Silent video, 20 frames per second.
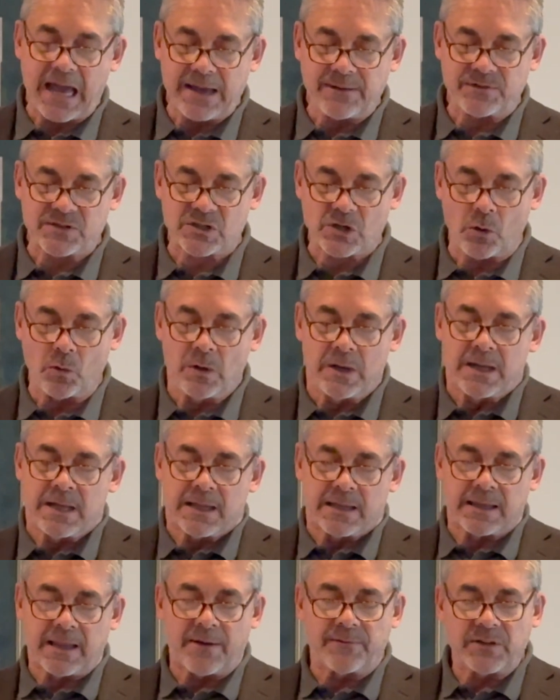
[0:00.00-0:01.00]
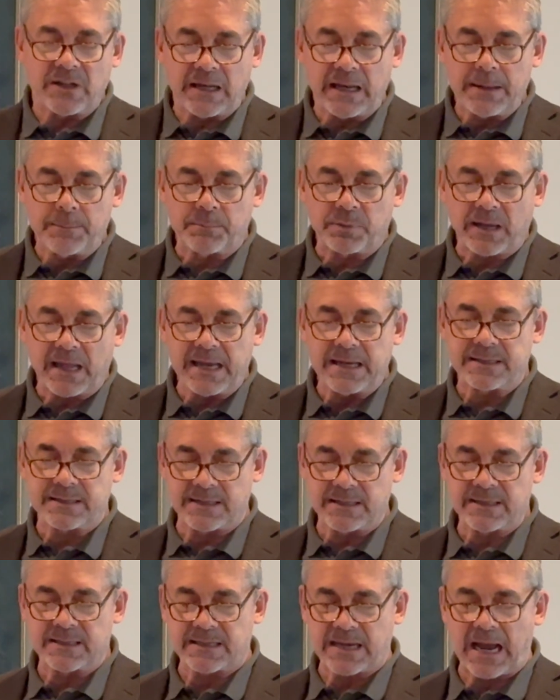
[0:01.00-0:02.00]
so lovingly placed
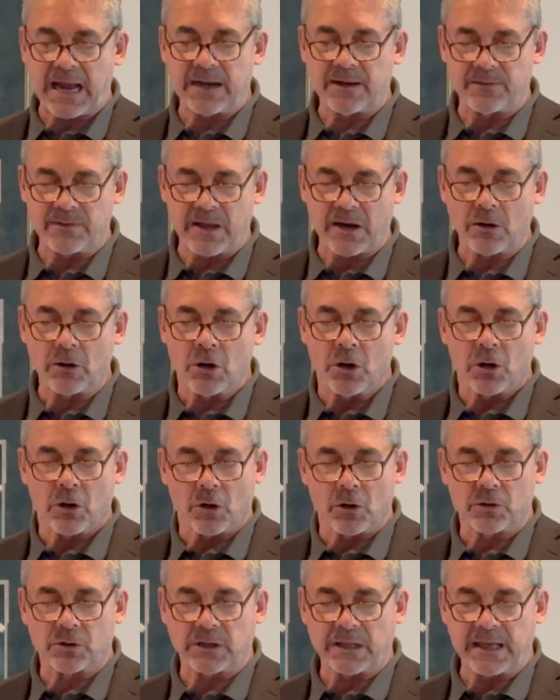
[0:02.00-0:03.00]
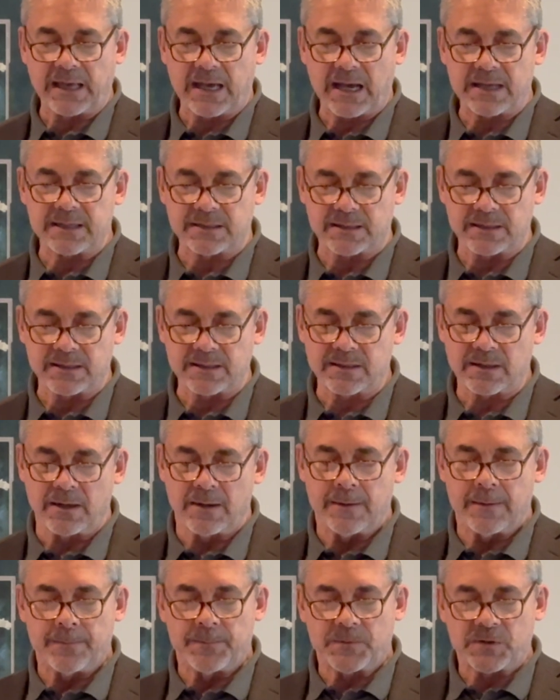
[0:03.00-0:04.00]
inside of their earthly cousins
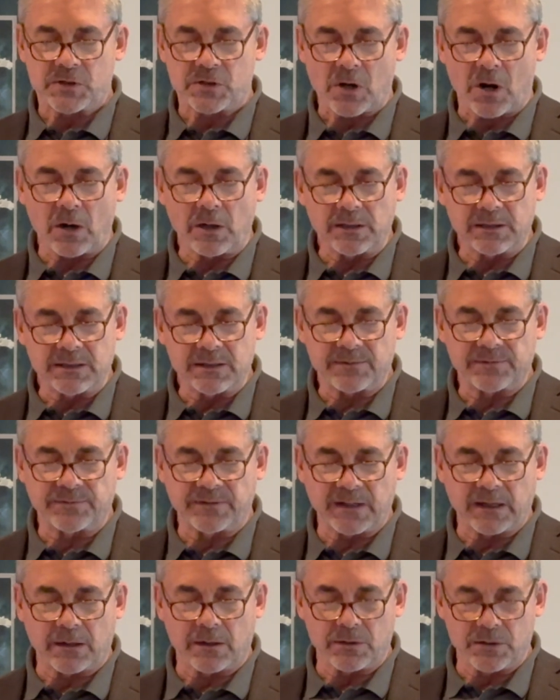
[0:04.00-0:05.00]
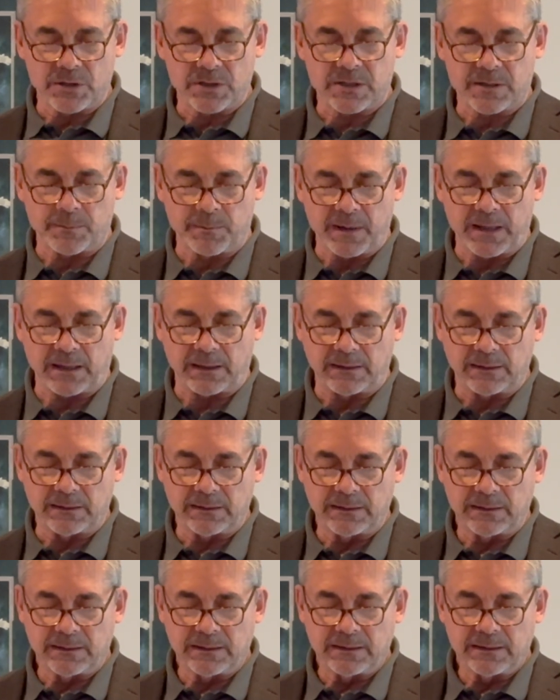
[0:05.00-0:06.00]
started to flicker just a bit,
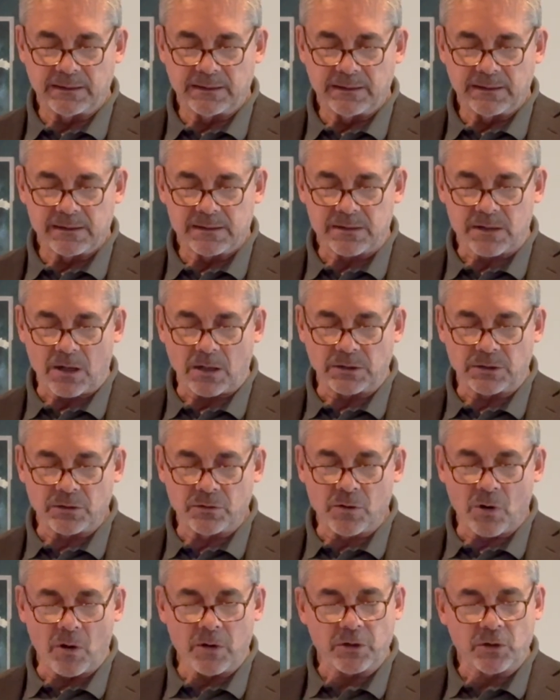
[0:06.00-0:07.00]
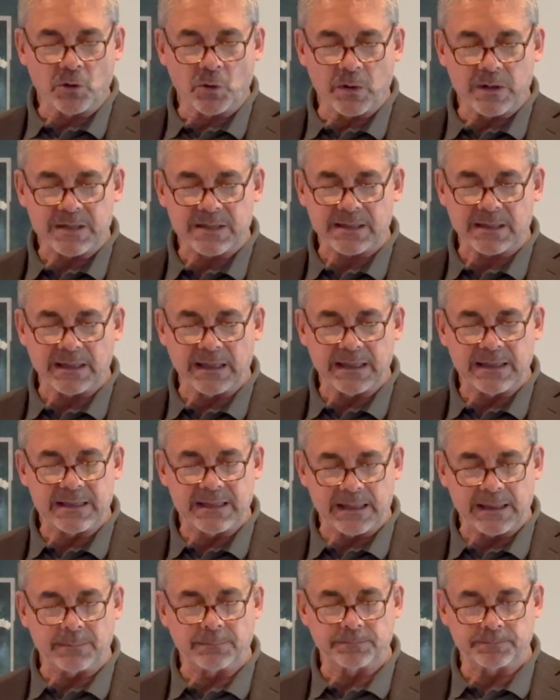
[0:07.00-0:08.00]
started to grow increasingly
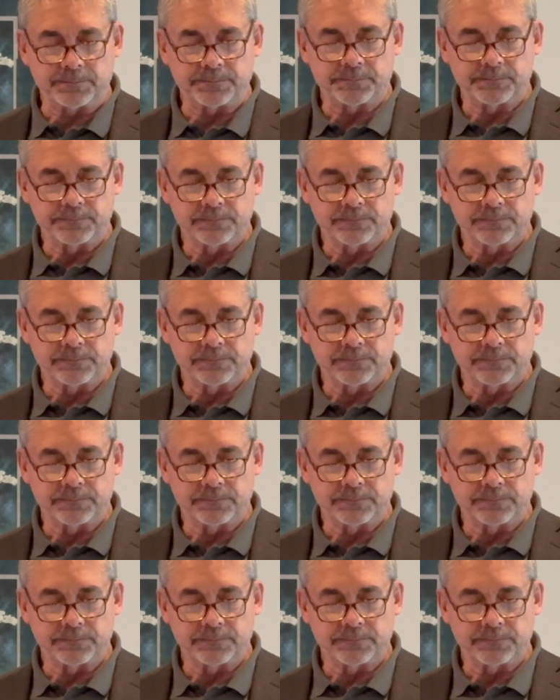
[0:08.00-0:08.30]
dim.